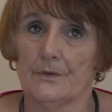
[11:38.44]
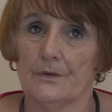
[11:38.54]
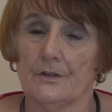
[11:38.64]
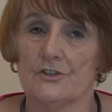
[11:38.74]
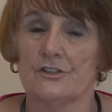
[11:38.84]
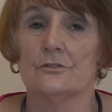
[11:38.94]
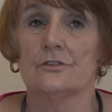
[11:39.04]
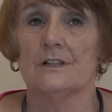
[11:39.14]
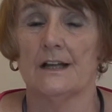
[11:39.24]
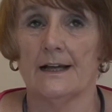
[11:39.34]
the
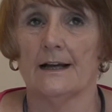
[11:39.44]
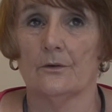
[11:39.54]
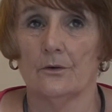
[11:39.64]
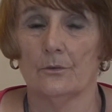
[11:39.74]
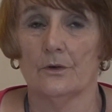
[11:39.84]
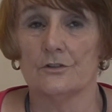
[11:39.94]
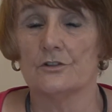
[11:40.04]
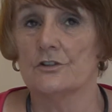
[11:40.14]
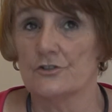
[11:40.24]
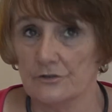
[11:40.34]
children now,
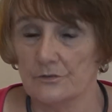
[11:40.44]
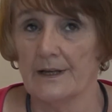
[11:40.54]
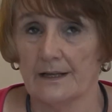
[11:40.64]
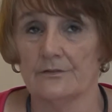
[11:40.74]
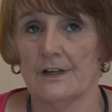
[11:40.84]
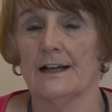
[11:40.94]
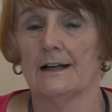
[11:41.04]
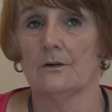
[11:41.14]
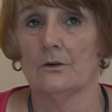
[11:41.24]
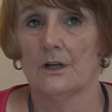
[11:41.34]
the children we have
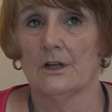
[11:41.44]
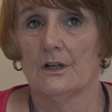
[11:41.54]
now,